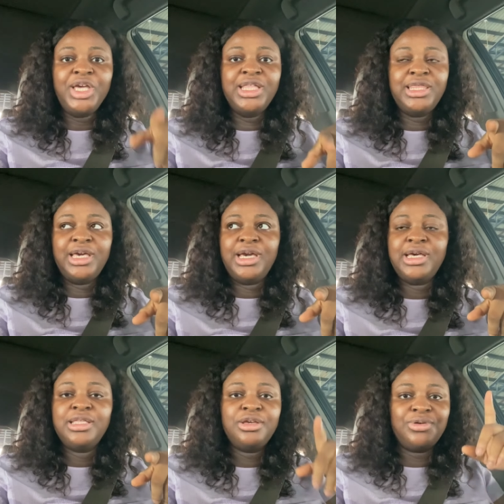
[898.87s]
and
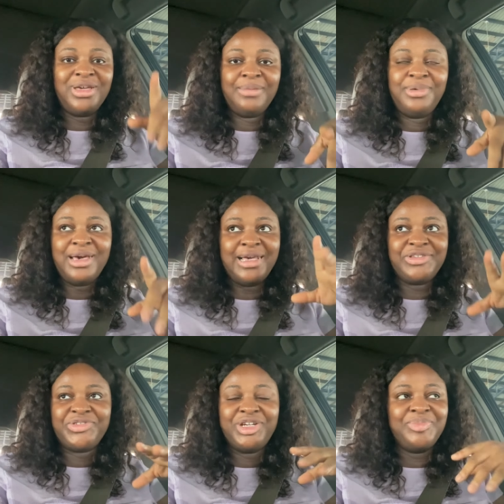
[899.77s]
then go get me
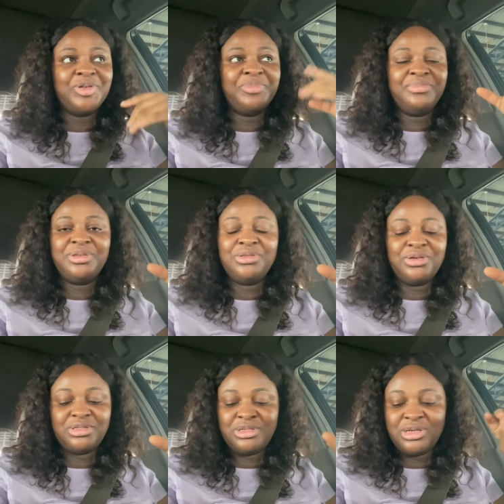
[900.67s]
ice cream or maybe not